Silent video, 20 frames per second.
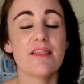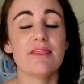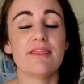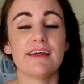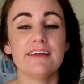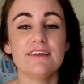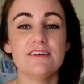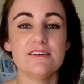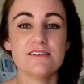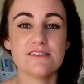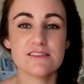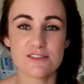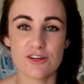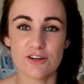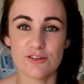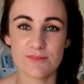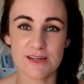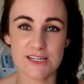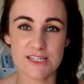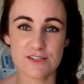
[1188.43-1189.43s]
Thank you
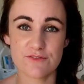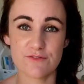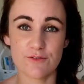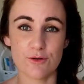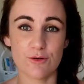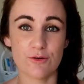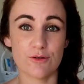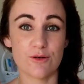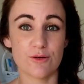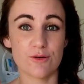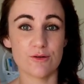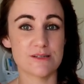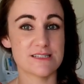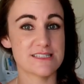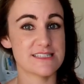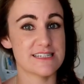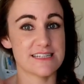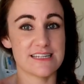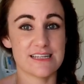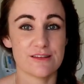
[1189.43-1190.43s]
so much for
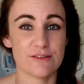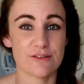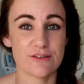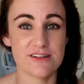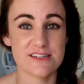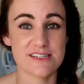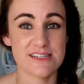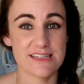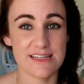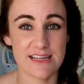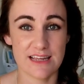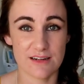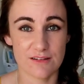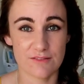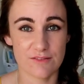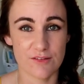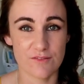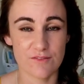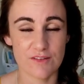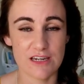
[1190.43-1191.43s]
sticking through to the end
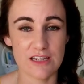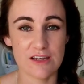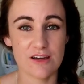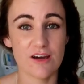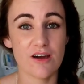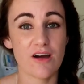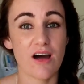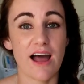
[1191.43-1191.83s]
of the video.